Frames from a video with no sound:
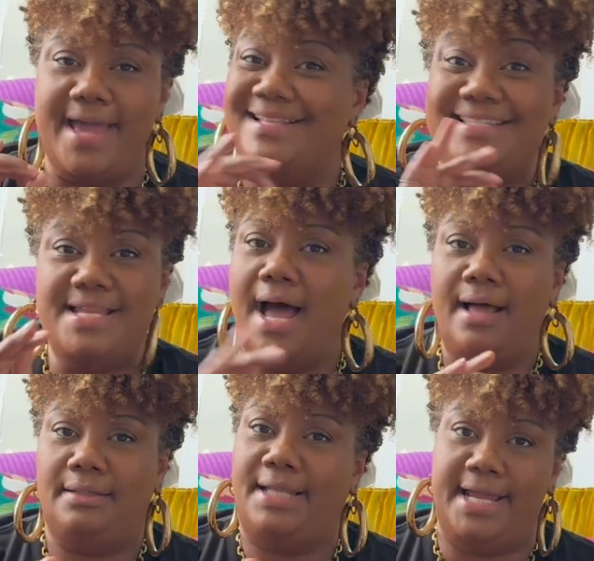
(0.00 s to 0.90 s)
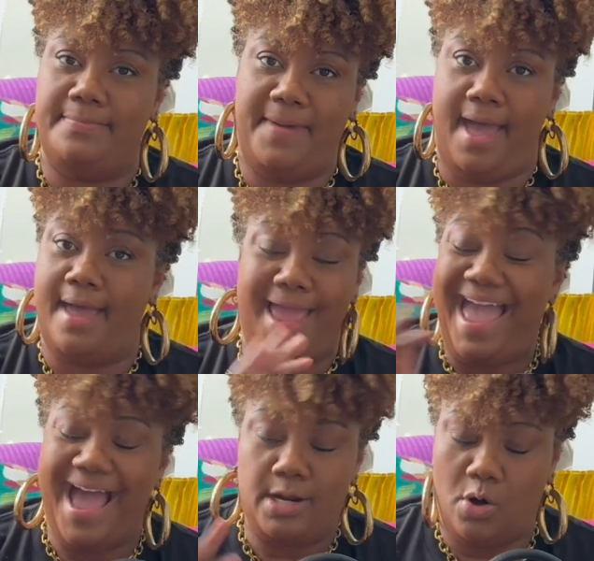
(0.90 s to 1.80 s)
It's not a light bag
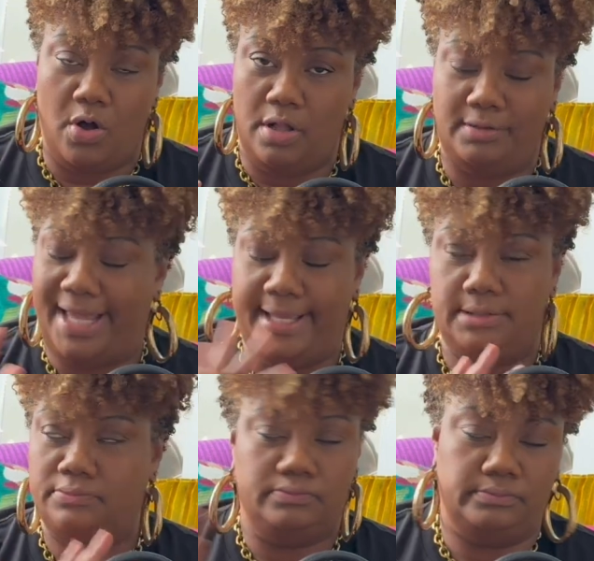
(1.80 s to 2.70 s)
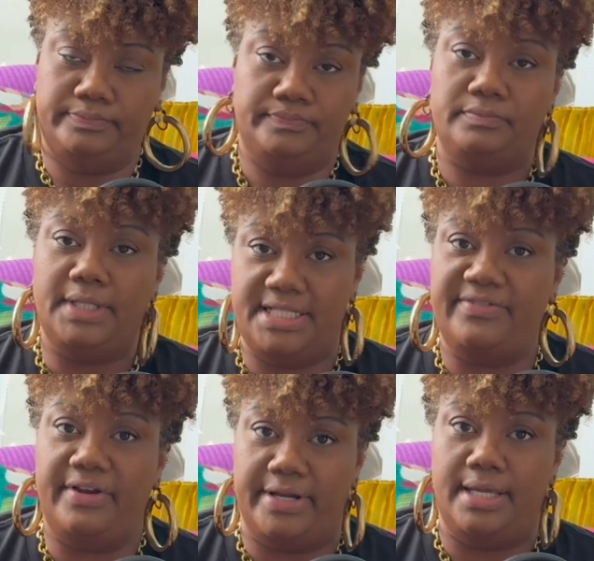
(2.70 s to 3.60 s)
at all. Like, it's
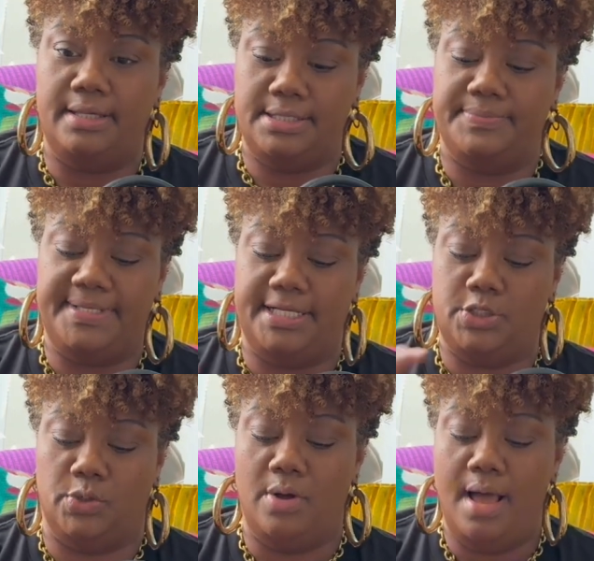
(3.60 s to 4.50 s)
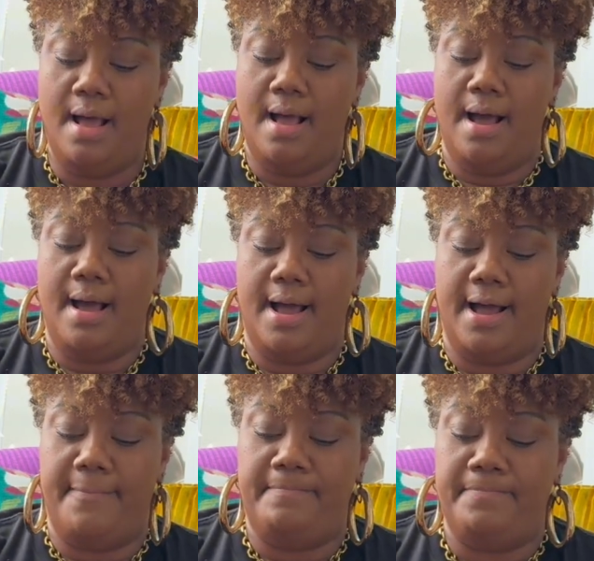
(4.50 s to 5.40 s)
very substantial.
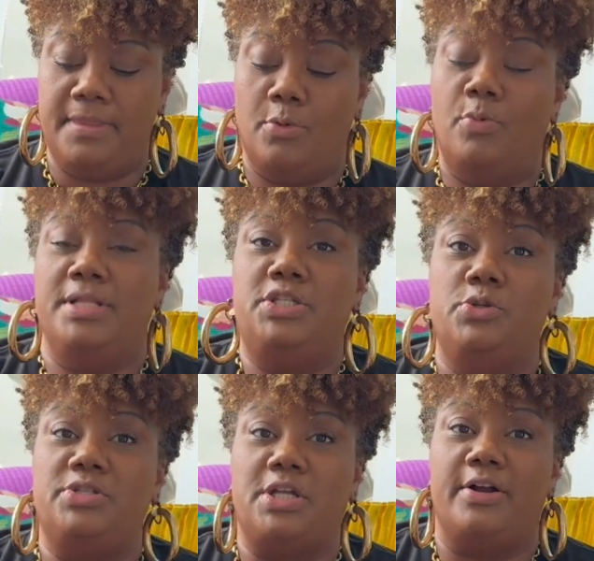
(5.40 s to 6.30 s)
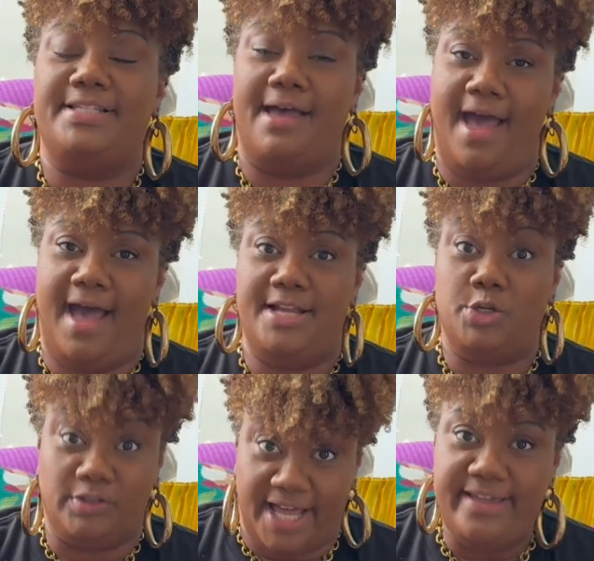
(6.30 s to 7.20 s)
Once you start to add
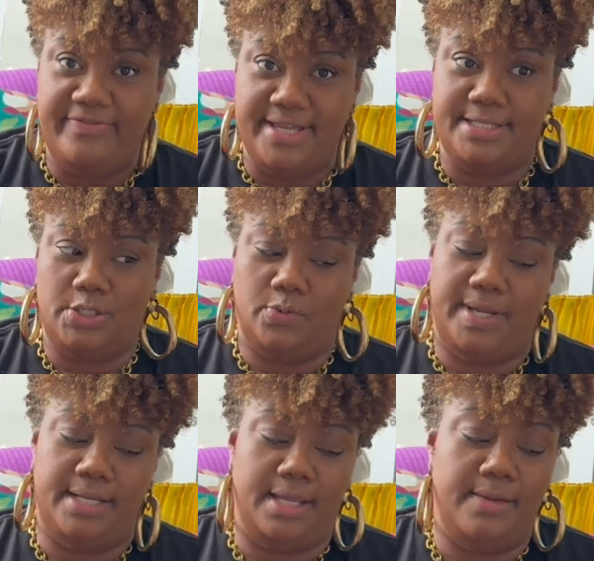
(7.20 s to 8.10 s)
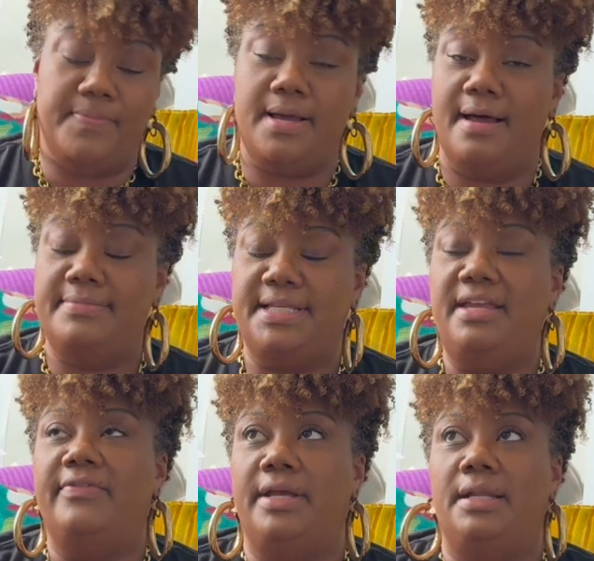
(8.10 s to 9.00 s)
your life into it, it becomes
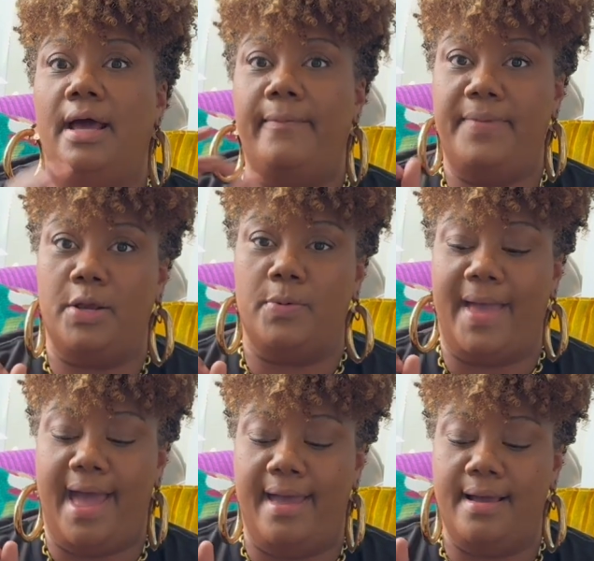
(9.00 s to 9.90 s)
even a bigger bag.